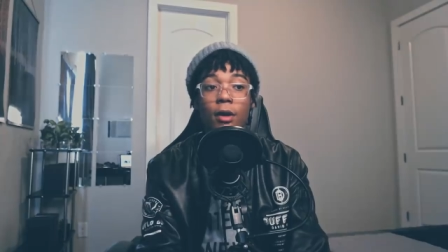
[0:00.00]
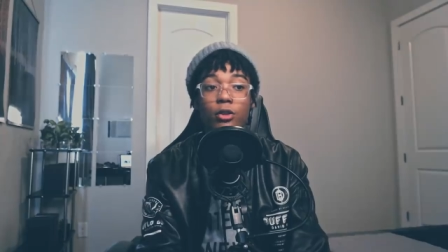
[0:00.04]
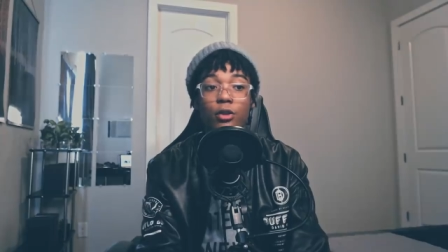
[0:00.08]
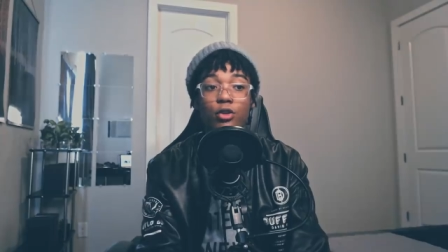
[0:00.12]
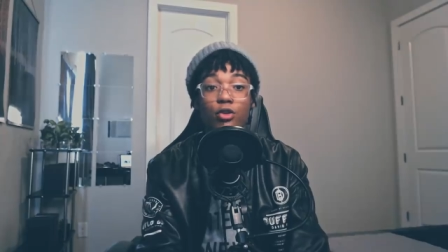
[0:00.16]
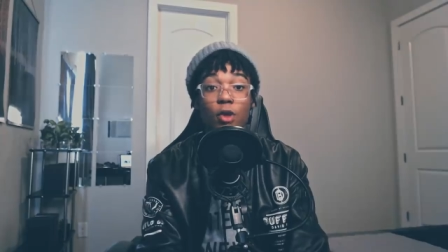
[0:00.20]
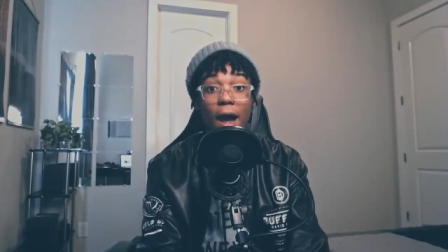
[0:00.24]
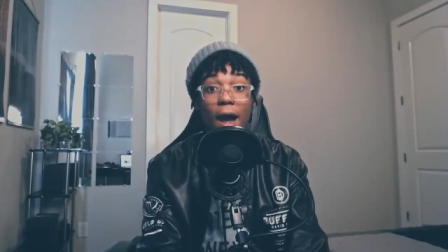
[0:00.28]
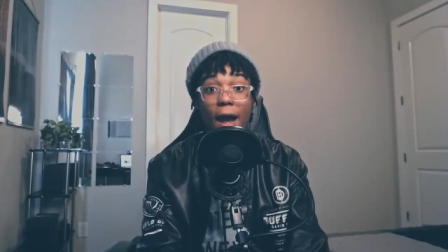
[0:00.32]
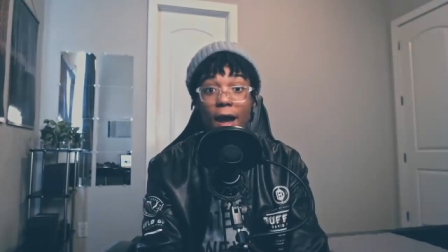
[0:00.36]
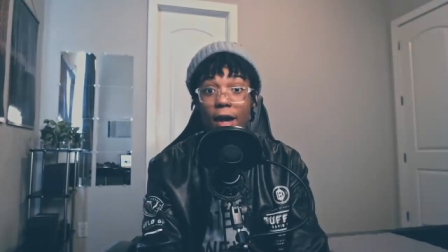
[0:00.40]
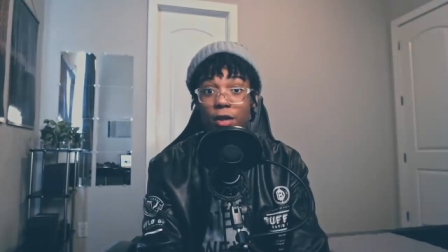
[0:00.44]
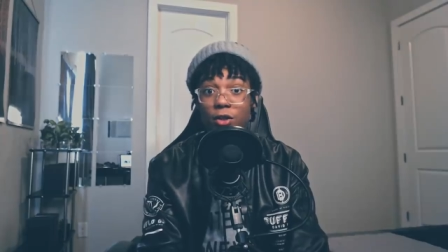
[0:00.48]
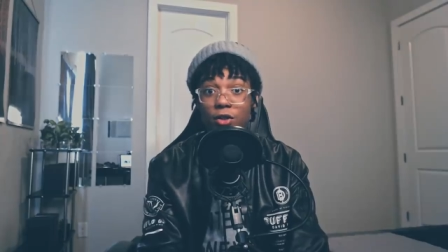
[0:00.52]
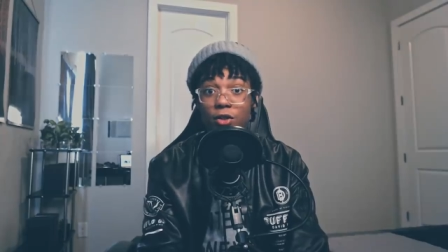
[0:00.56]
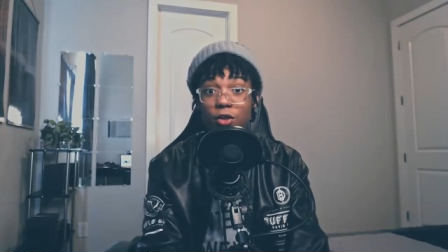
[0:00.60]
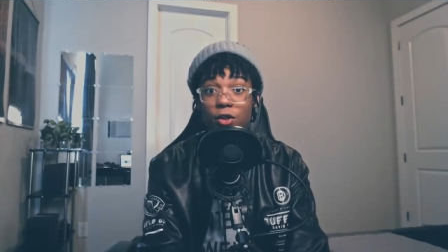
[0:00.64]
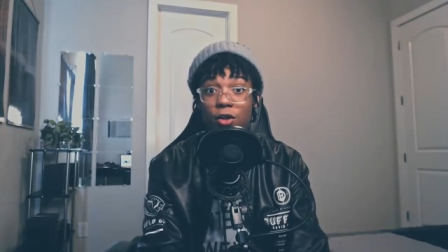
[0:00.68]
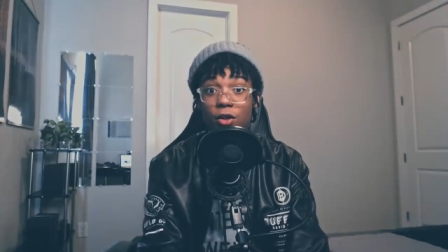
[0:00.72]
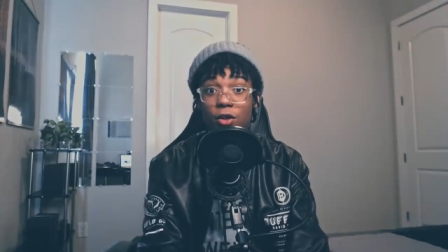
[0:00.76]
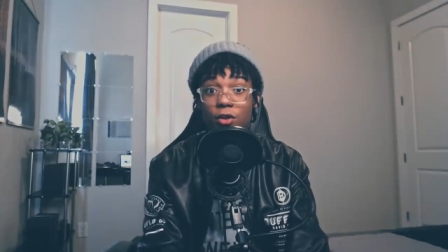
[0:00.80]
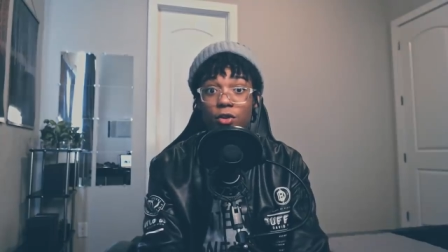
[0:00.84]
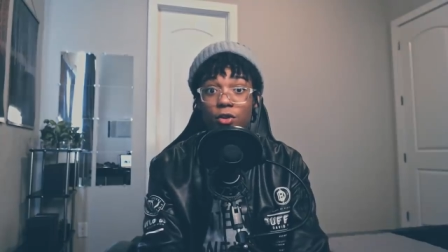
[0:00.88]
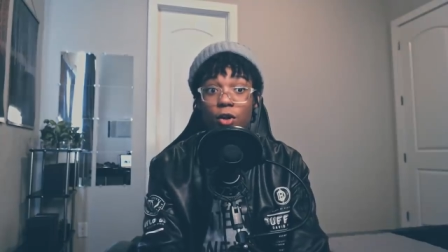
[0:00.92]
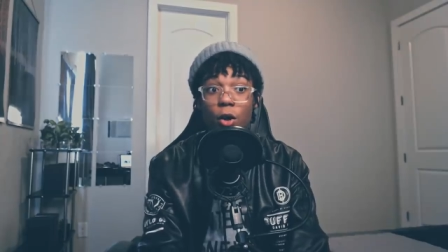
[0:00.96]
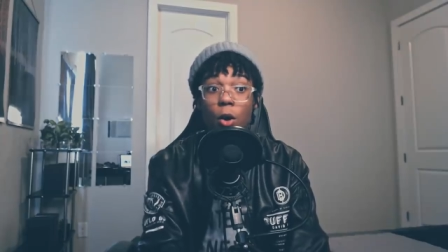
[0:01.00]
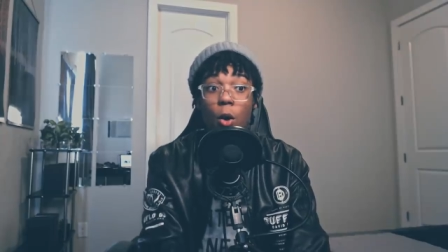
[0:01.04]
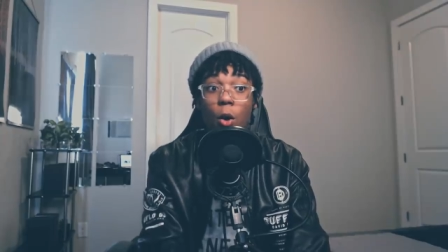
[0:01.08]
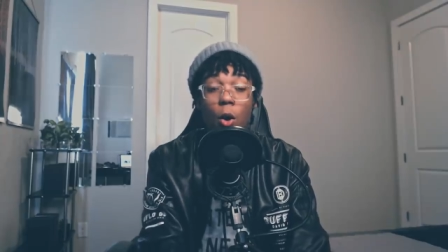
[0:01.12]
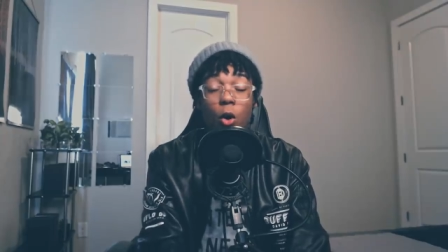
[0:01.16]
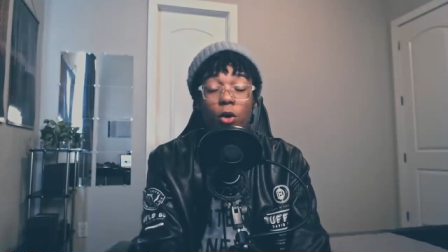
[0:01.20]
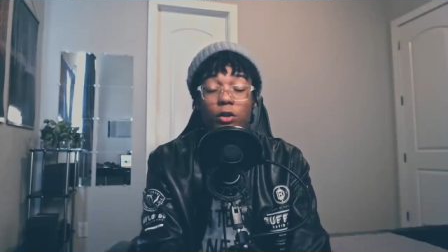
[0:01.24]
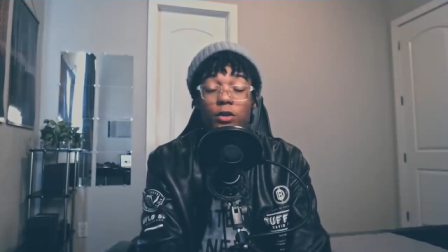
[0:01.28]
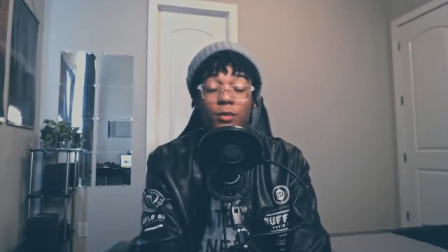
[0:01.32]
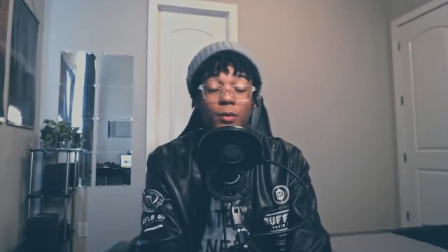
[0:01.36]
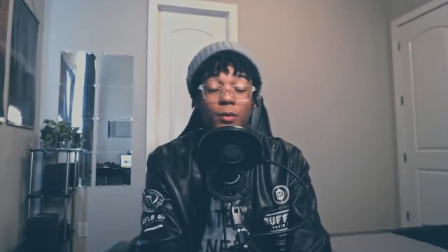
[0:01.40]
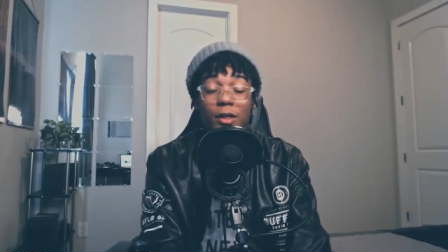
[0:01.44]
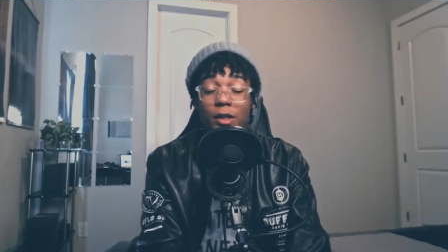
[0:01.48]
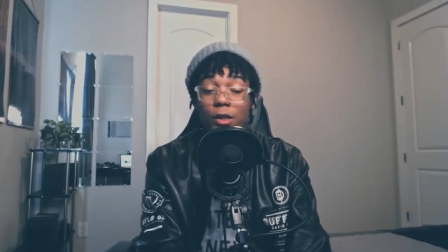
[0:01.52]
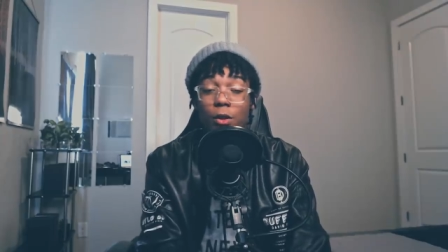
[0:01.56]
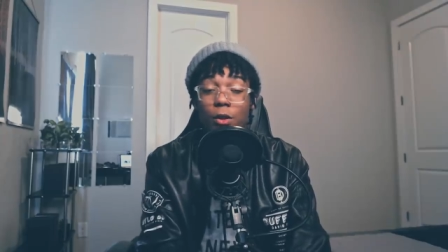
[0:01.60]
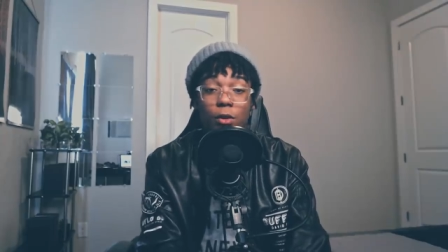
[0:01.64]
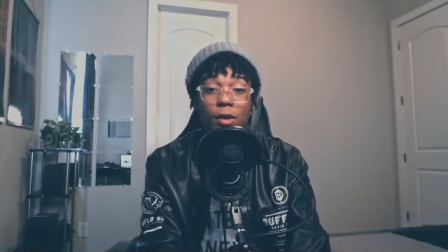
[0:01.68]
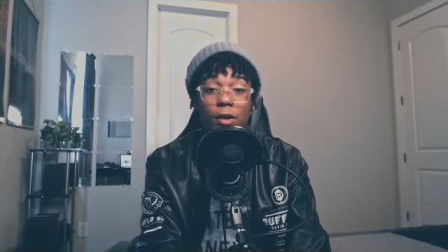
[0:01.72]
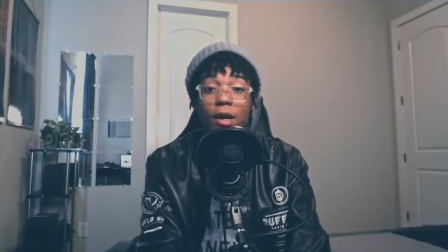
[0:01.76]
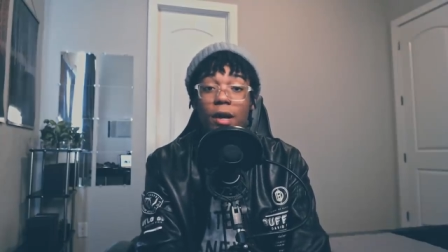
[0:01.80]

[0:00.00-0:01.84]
trash, so ultimately, who